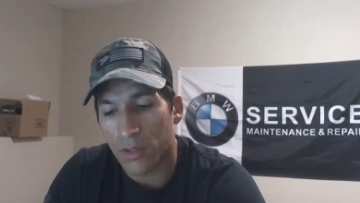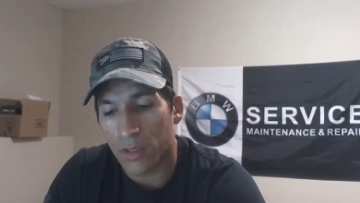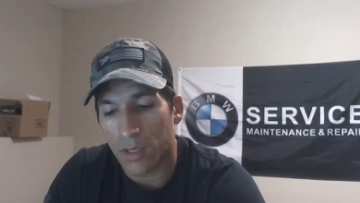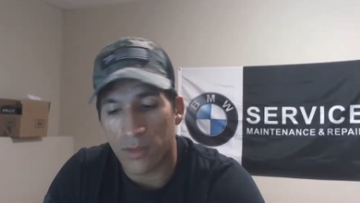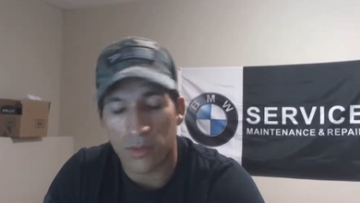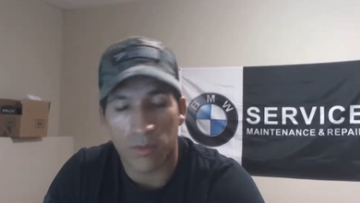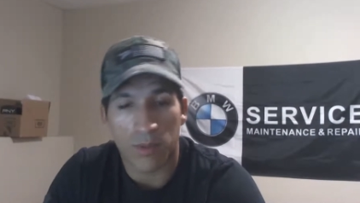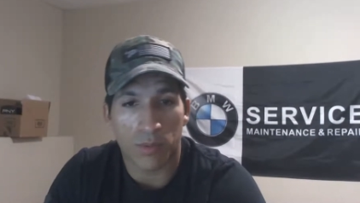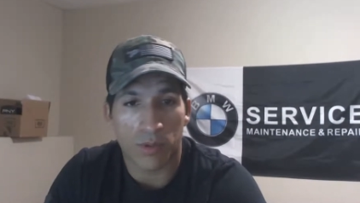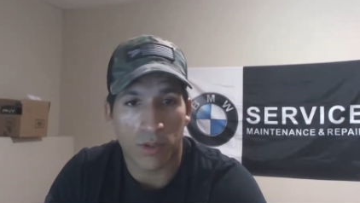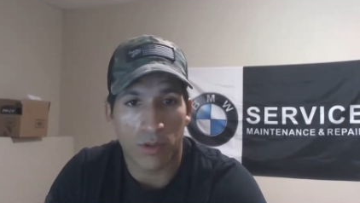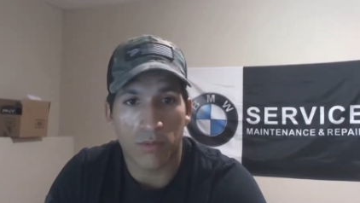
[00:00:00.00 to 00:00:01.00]
Lots of
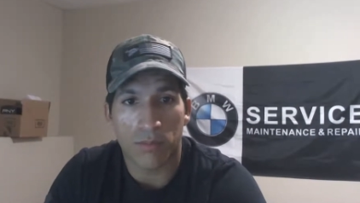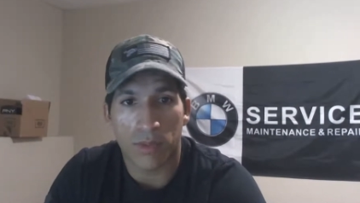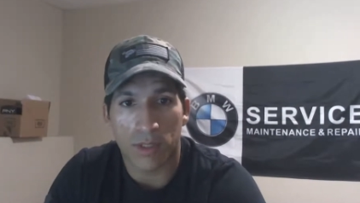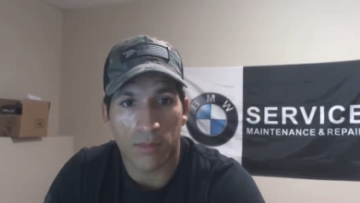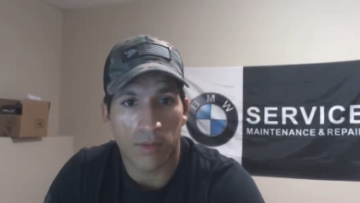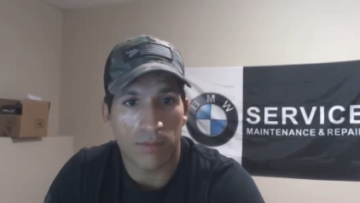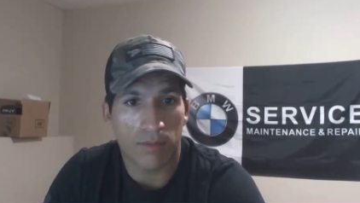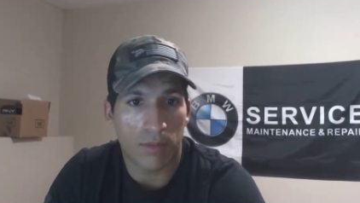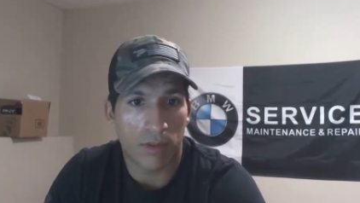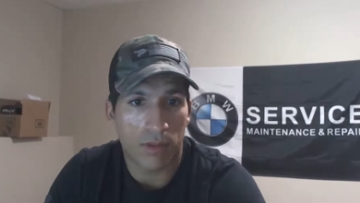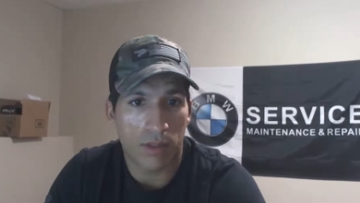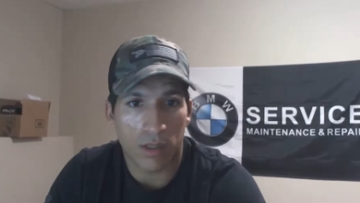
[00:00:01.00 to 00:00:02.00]
people go and pick them up from
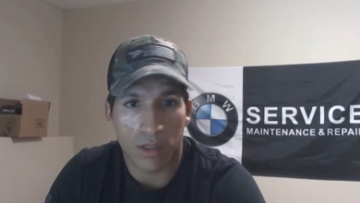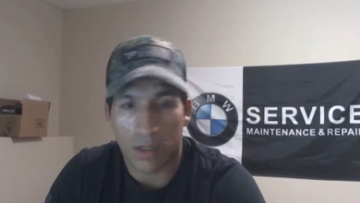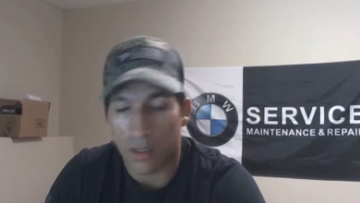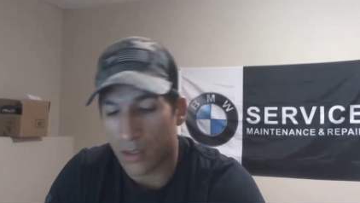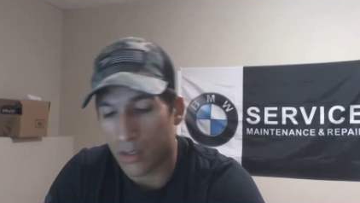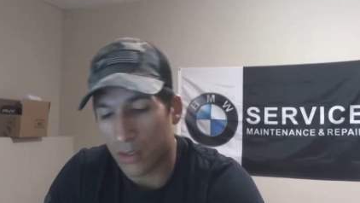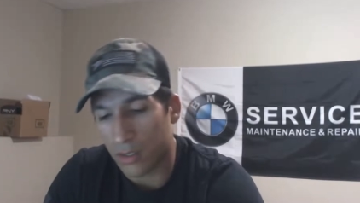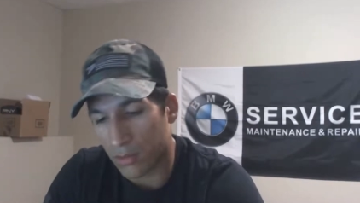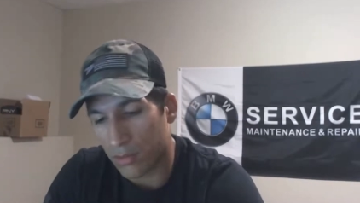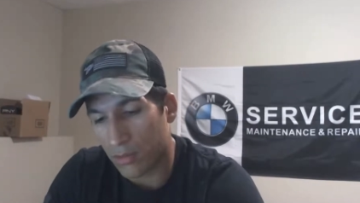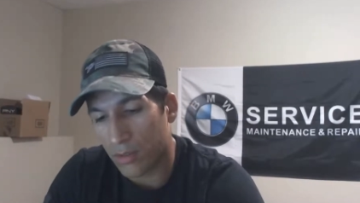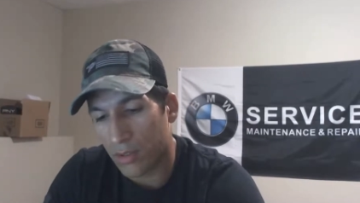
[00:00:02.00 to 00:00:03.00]
the junkyard
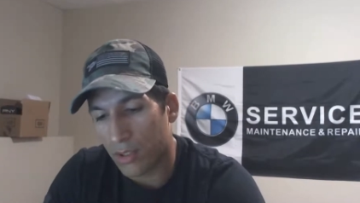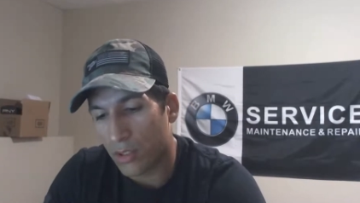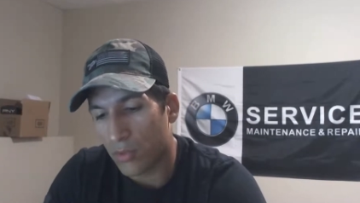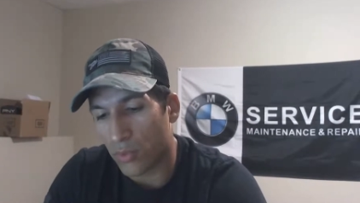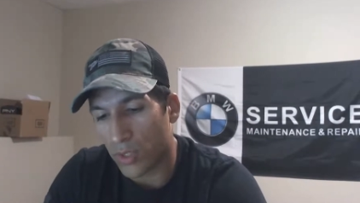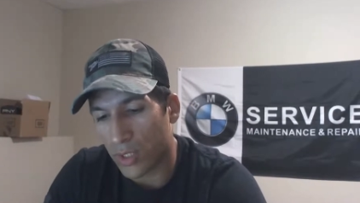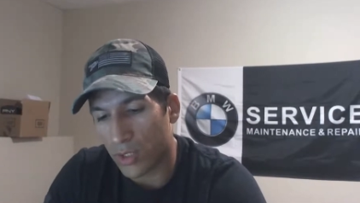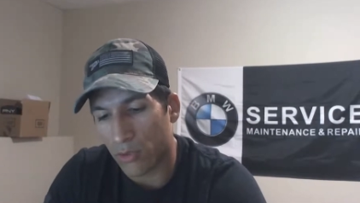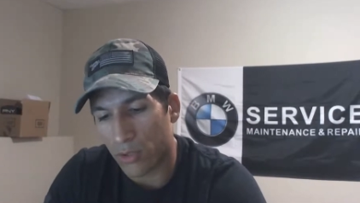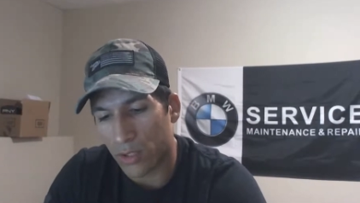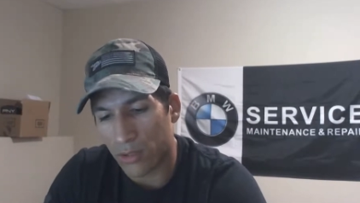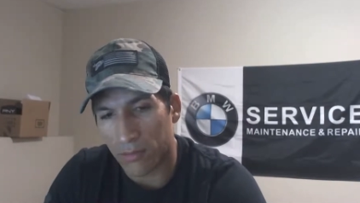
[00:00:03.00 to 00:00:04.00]
and
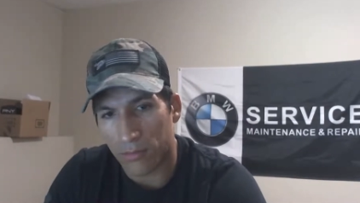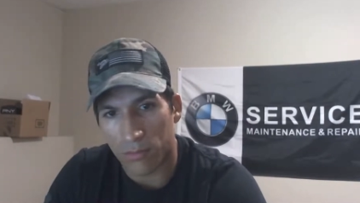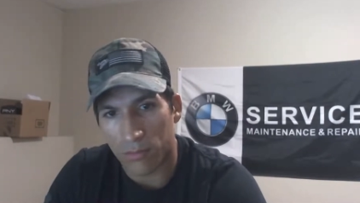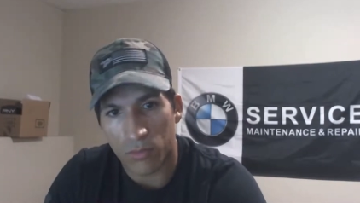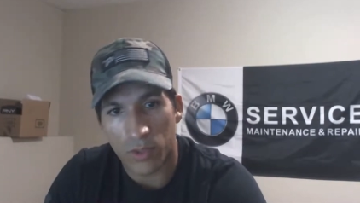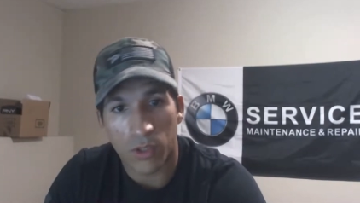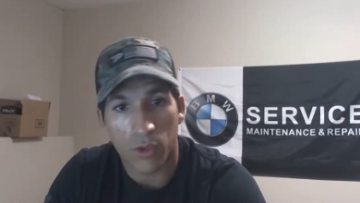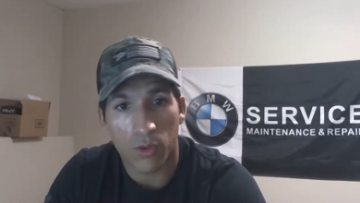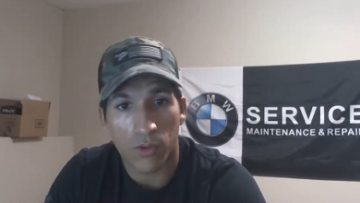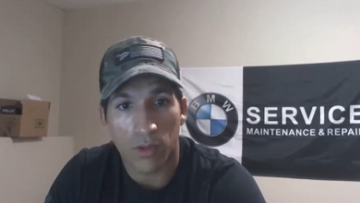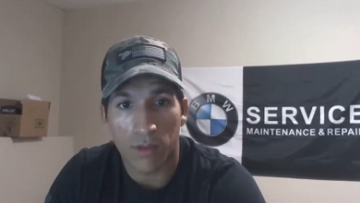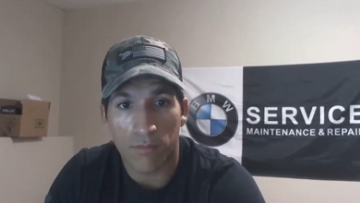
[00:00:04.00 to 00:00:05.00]

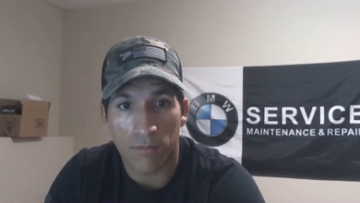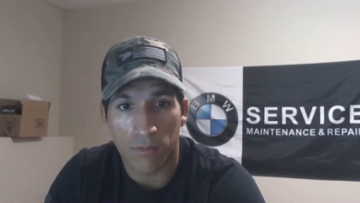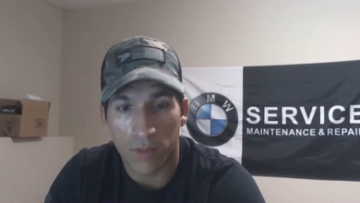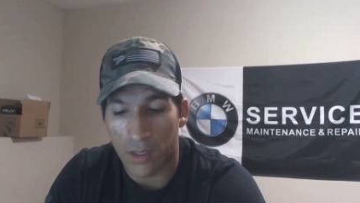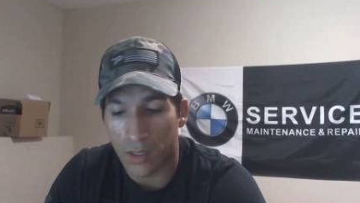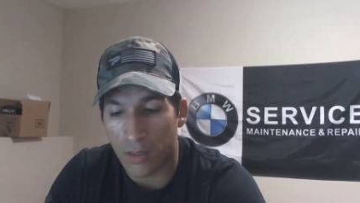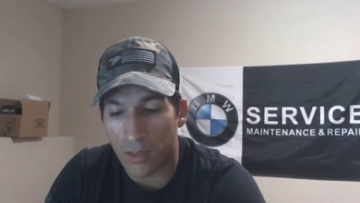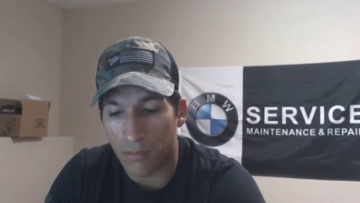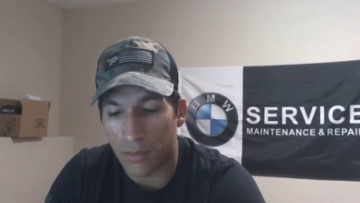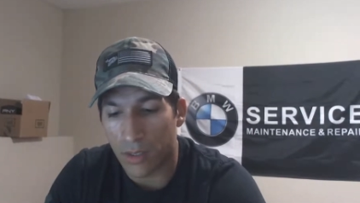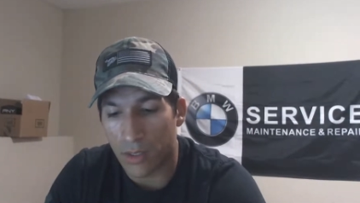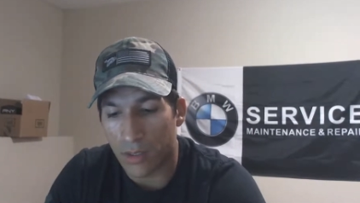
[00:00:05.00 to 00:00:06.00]
recode them via
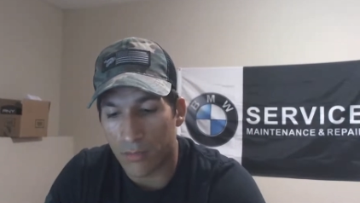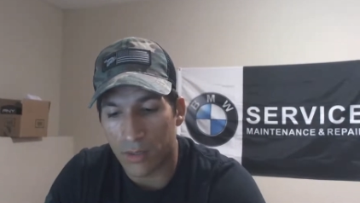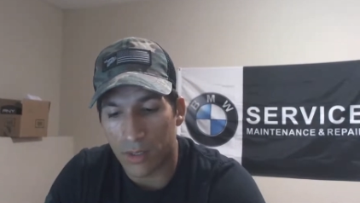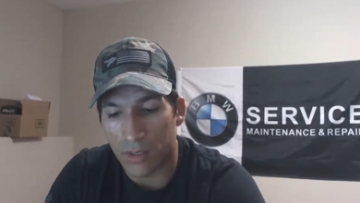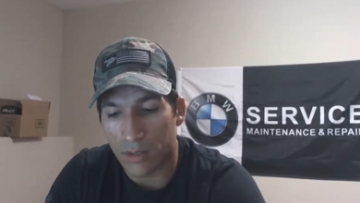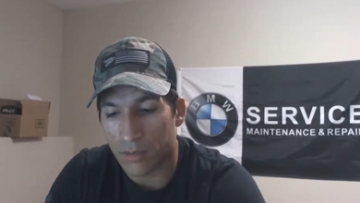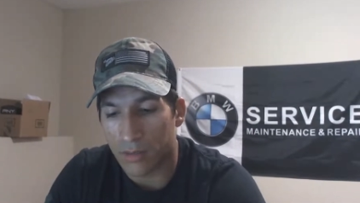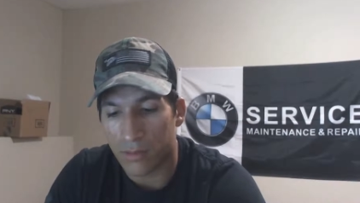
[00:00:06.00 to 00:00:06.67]
INPA, but